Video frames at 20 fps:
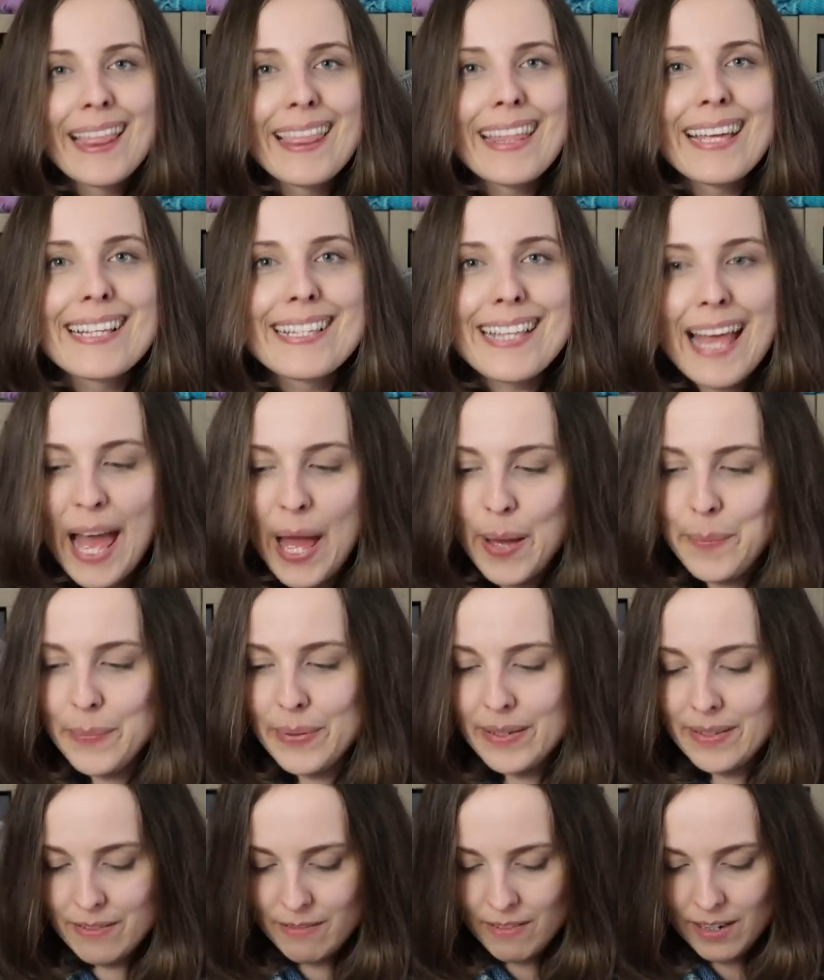things
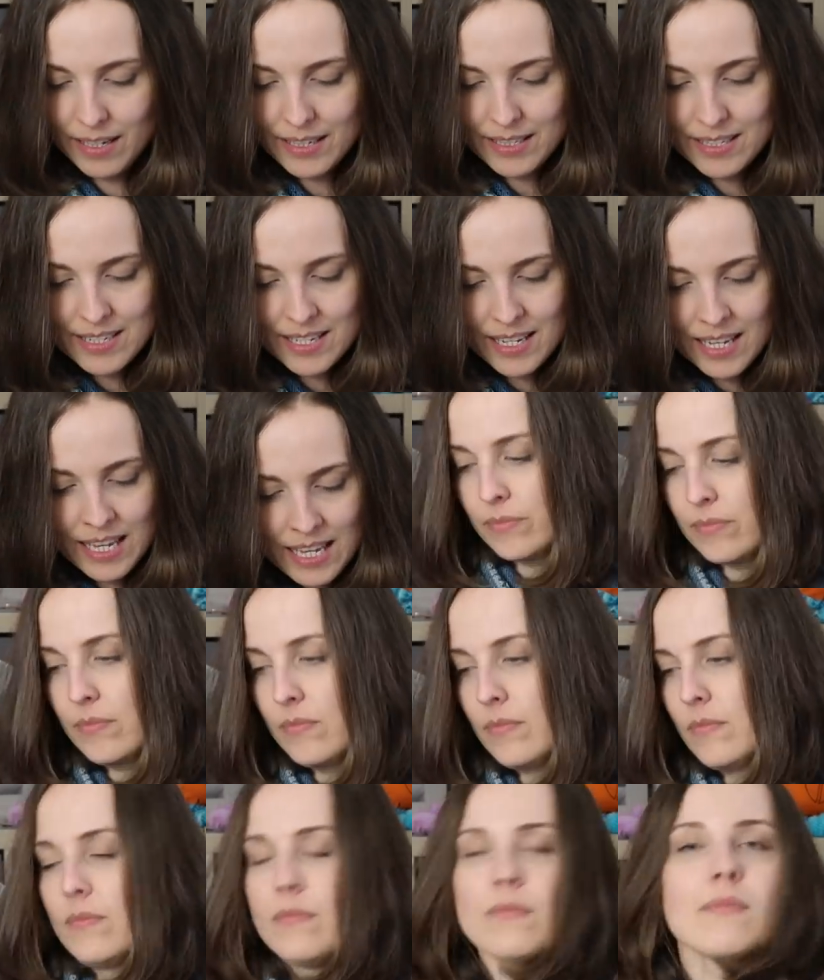happen, right?
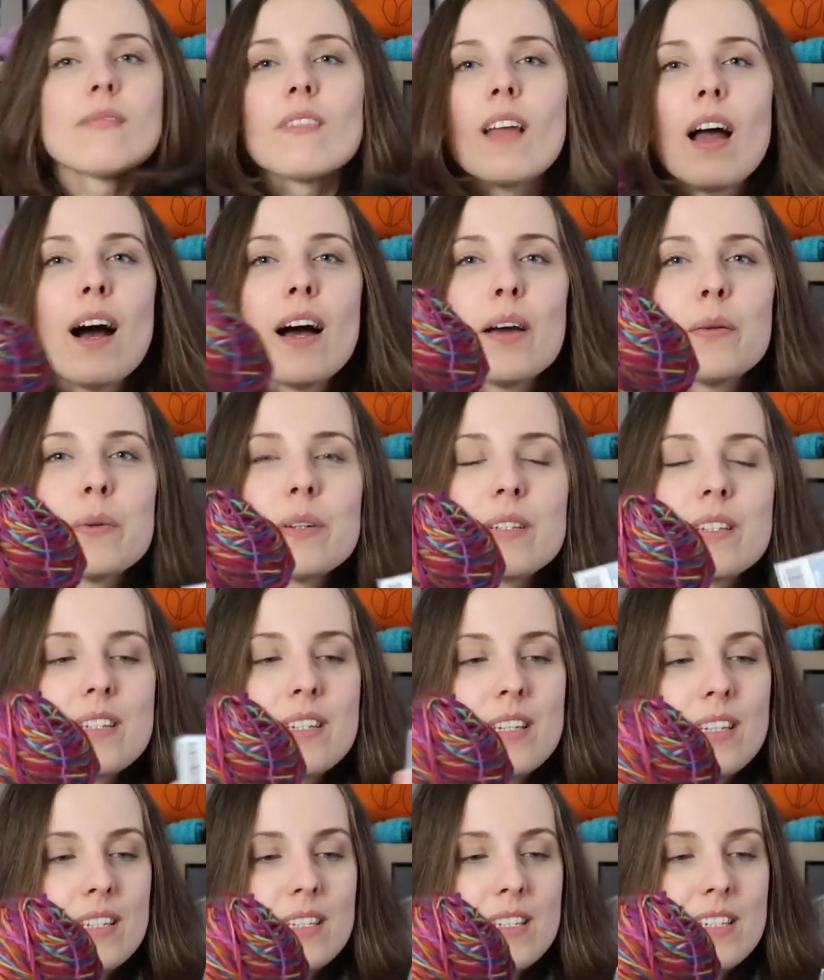I
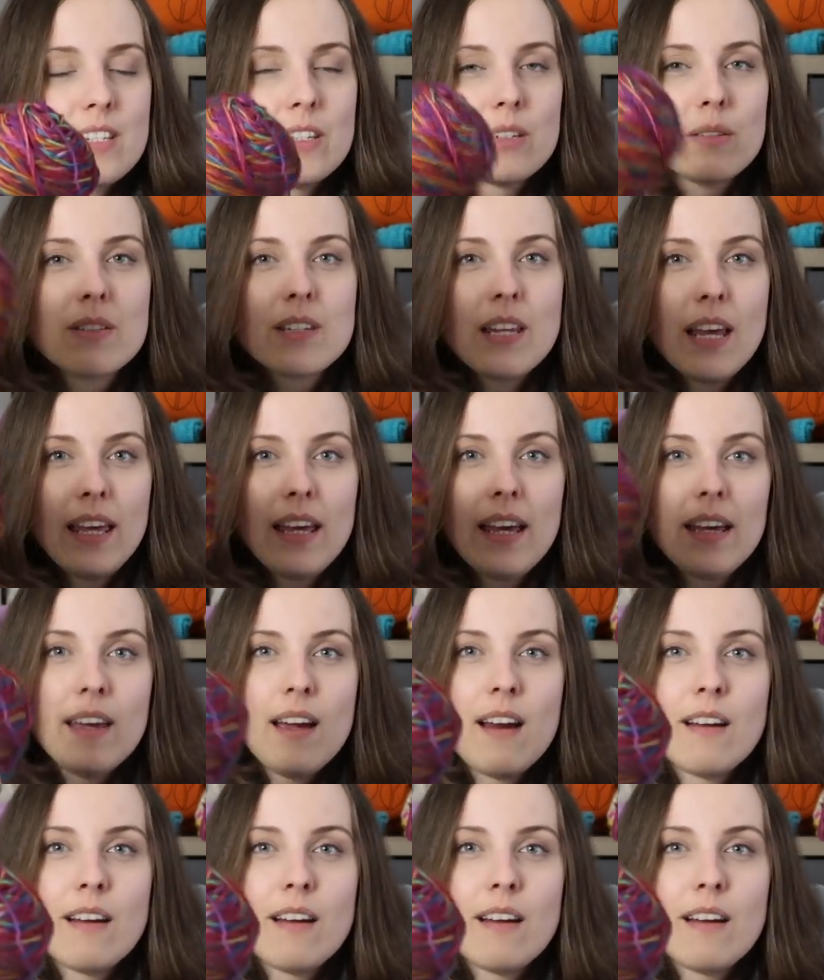wanted to take a